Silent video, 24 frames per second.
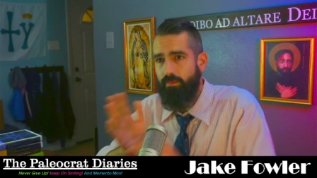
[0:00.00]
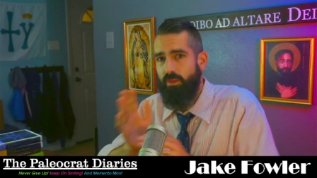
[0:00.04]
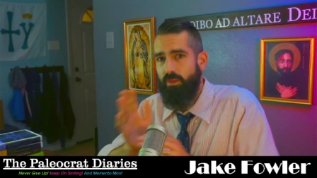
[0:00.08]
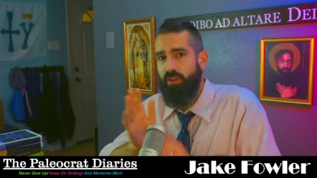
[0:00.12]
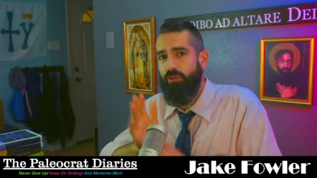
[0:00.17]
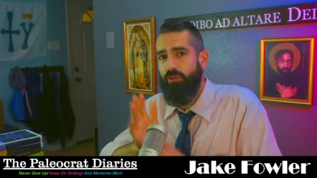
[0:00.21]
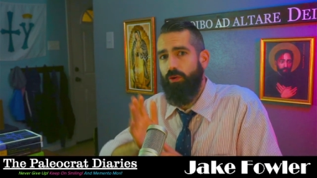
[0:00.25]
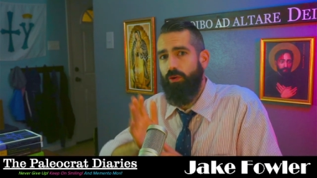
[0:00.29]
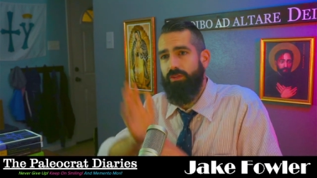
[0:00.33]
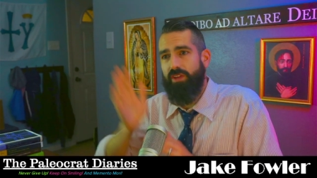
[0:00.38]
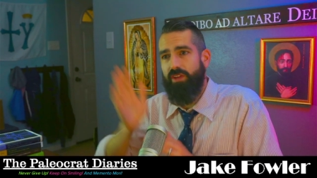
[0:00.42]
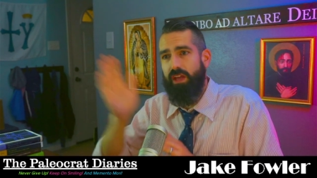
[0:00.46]

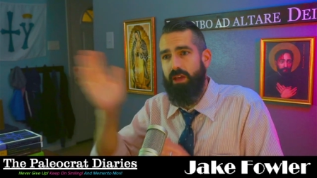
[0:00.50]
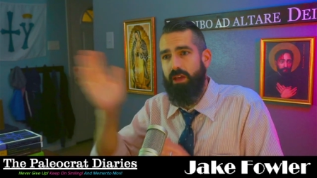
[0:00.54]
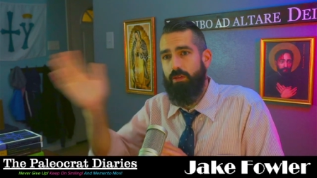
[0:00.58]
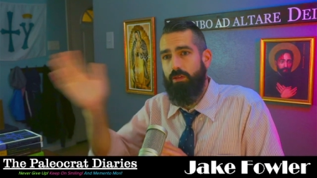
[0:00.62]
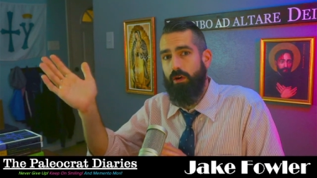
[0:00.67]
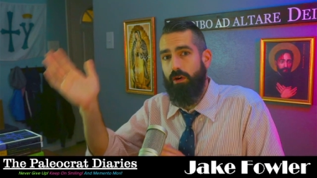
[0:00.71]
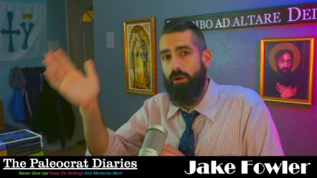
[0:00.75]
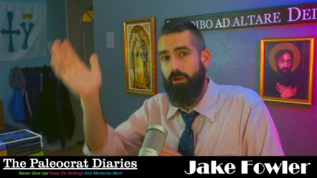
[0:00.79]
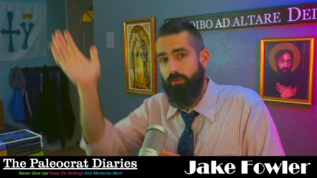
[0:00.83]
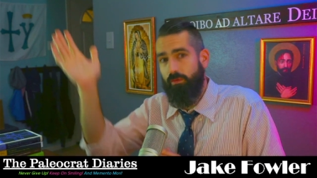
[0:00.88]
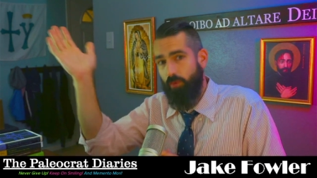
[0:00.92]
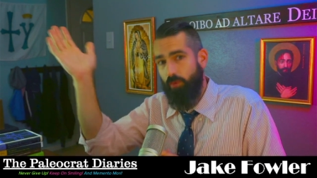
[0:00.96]
So it's
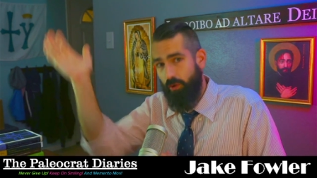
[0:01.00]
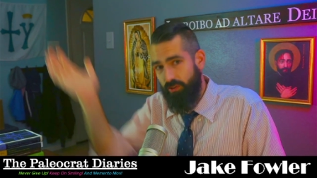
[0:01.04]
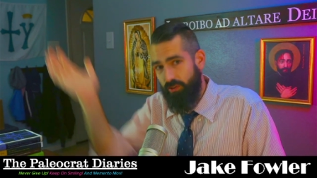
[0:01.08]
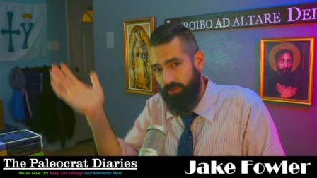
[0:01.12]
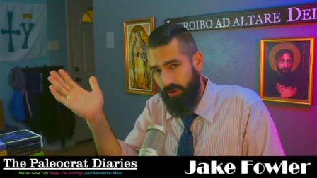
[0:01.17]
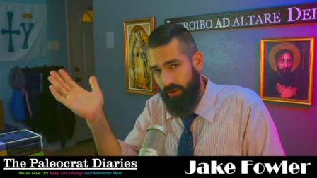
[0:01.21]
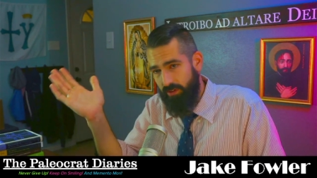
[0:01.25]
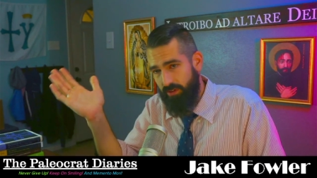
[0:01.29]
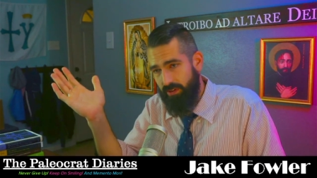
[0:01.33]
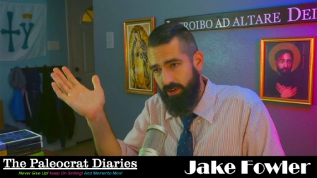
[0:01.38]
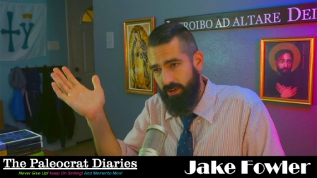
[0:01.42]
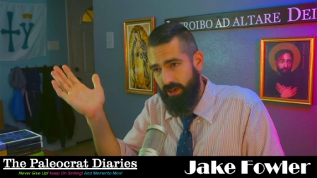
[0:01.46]
either a forced
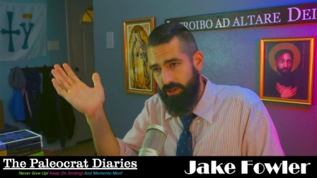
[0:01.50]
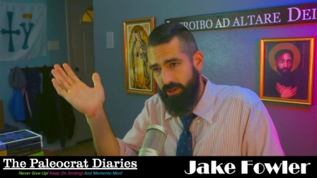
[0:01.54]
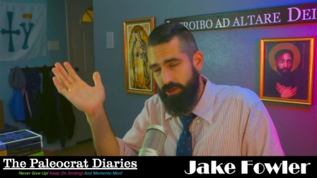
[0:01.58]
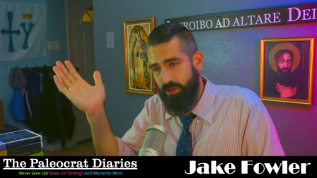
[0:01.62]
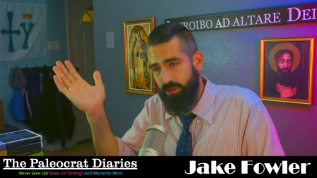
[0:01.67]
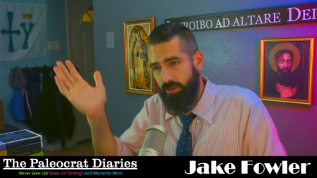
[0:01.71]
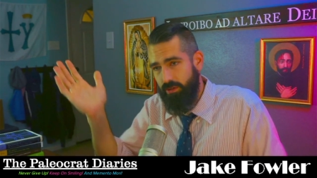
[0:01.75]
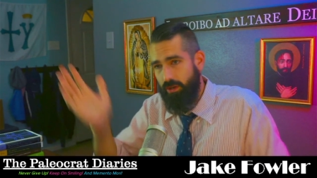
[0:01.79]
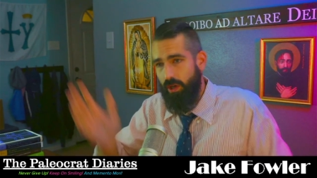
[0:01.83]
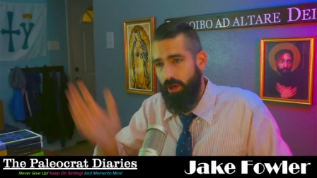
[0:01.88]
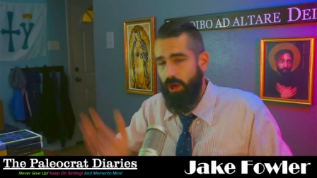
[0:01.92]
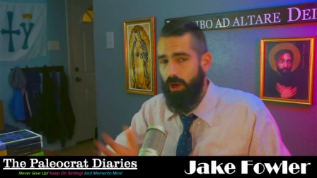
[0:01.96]
resignation